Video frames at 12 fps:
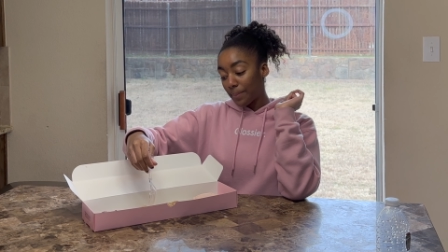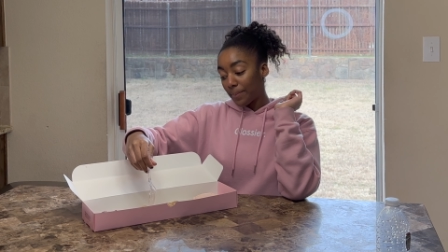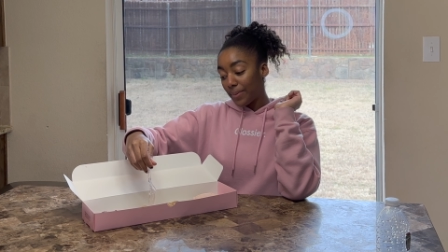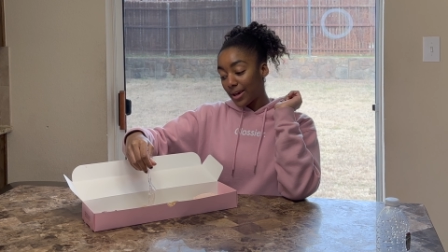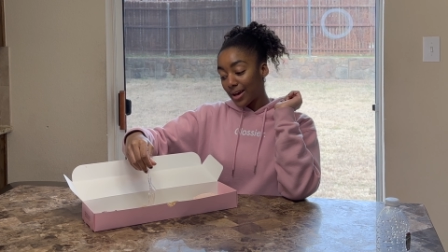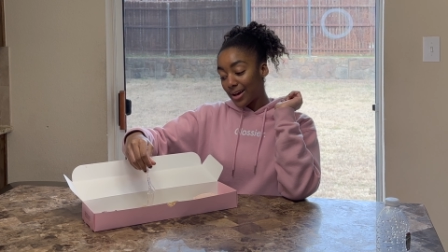
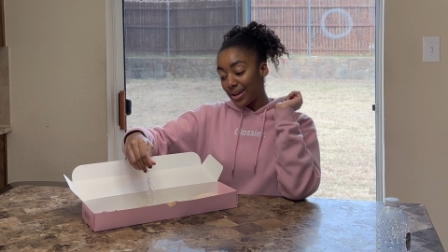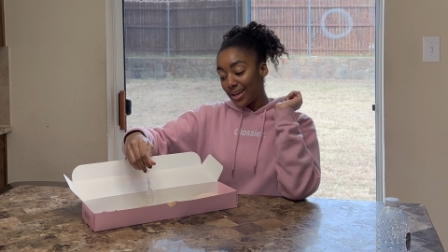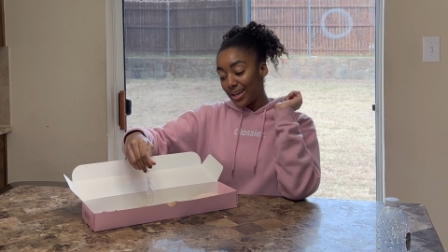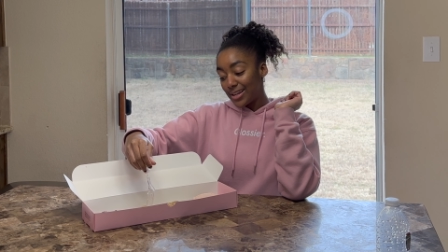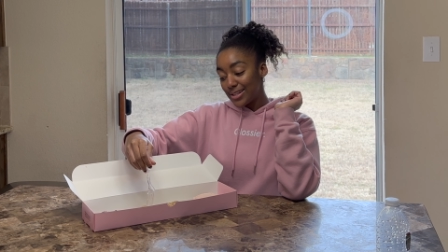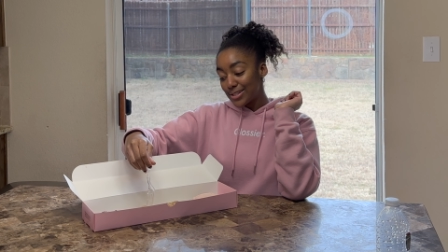
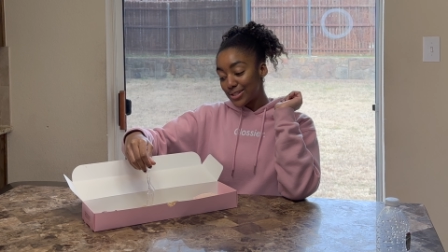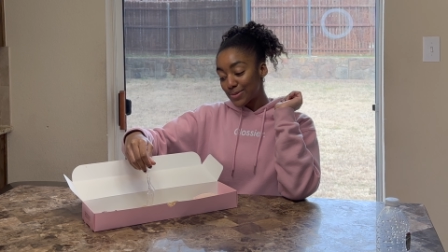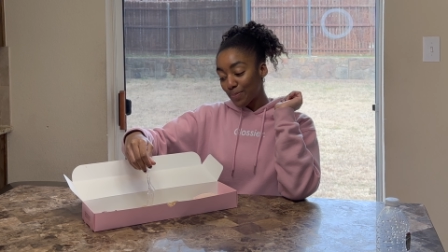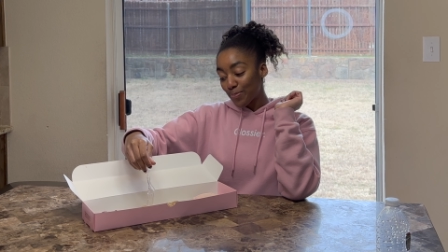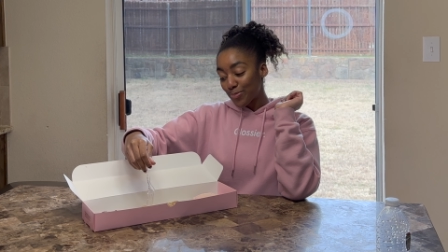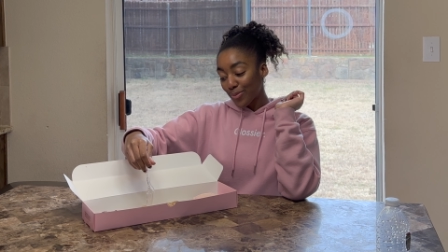because
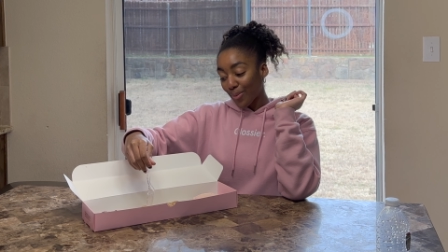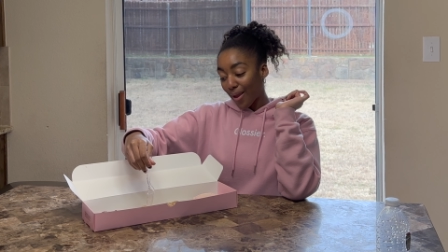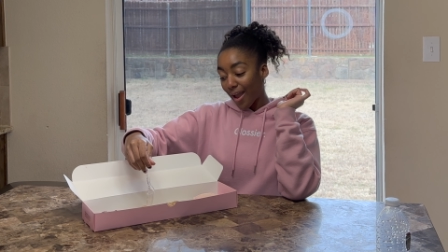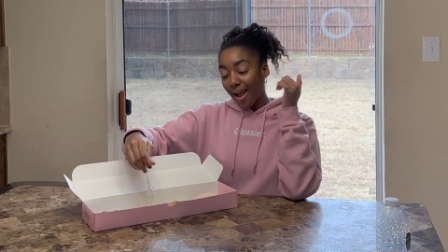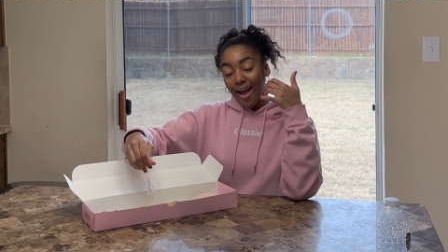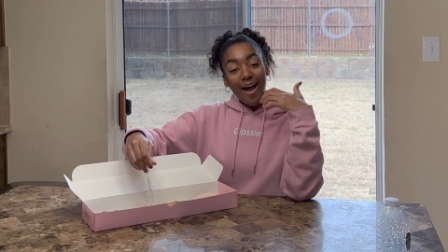
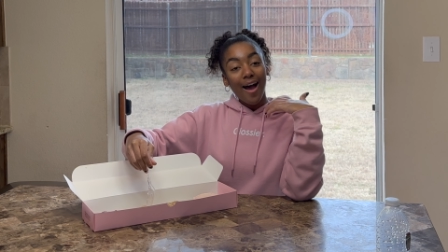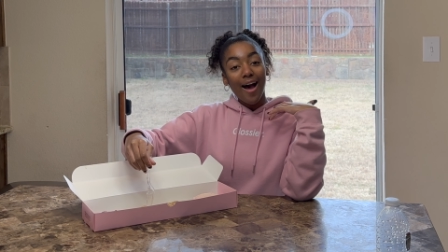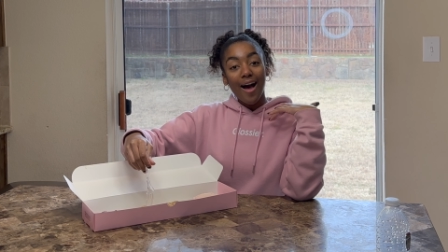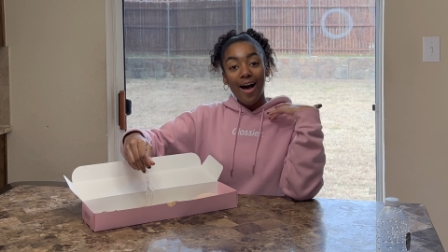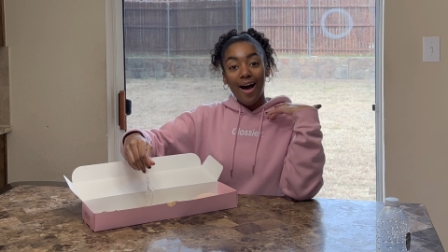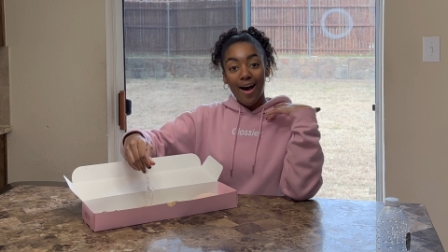
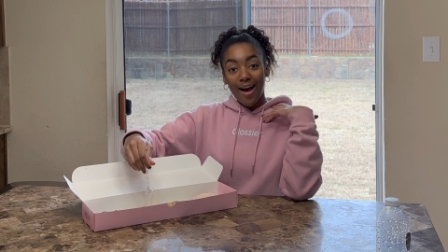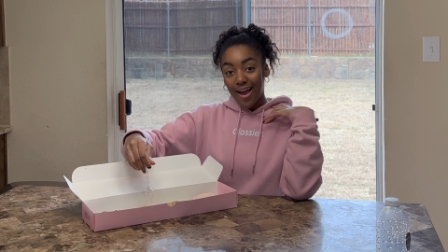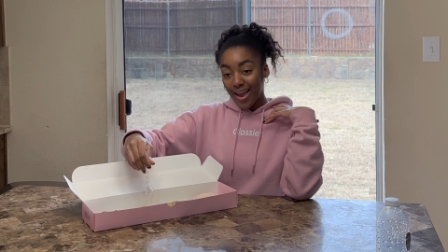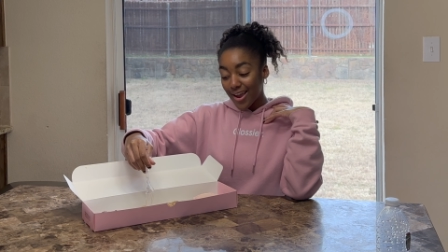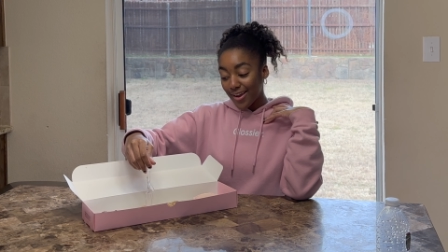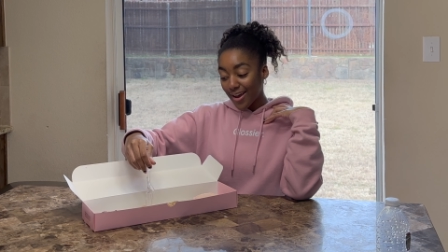I